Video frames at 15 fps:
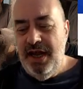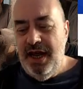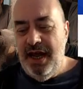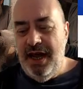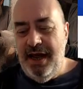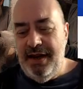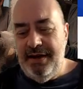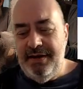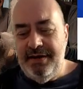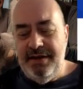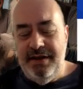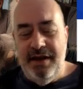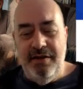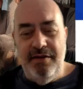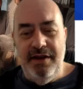And,
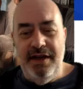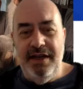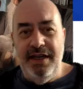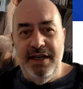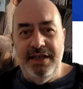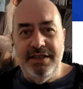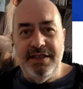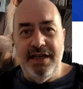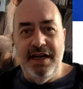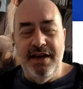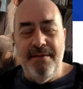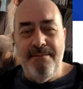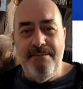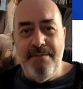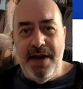you know, it is an
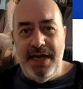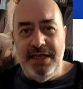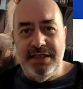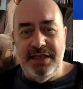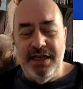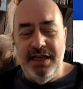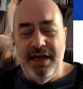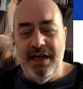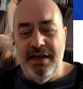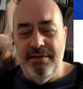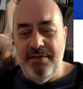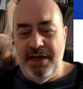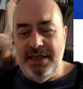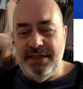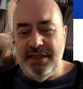
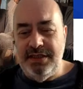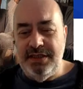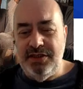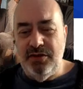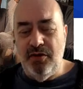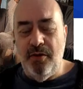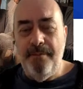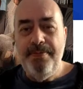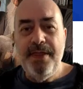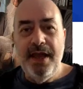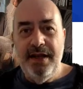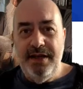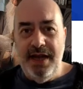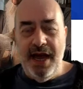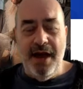amazing tool.
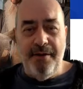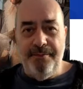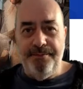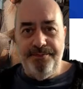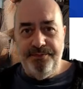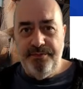Now,